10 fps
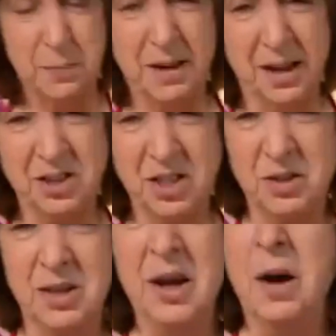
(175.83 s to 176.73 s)
up, and I can
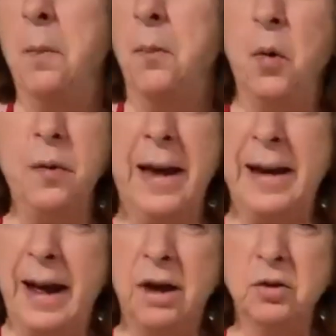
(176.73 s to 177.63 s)
just pull
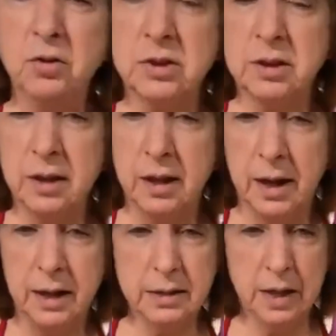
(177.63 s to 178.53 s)
that out
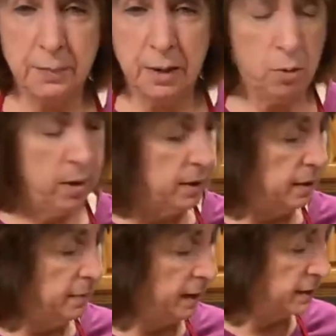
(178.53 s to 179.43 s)
anytime I want
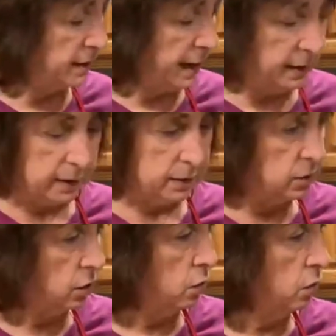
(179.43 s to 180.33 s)
and make a salad.
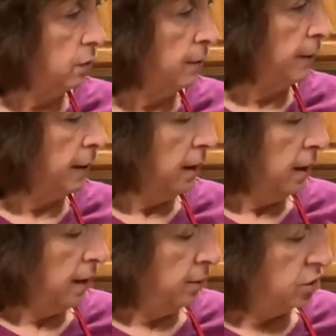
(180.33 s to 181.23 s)
So
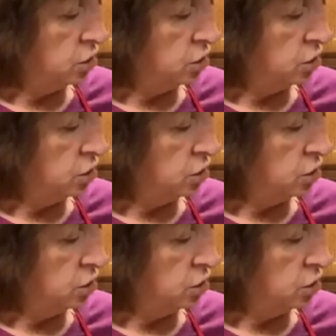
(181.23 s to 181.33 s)
I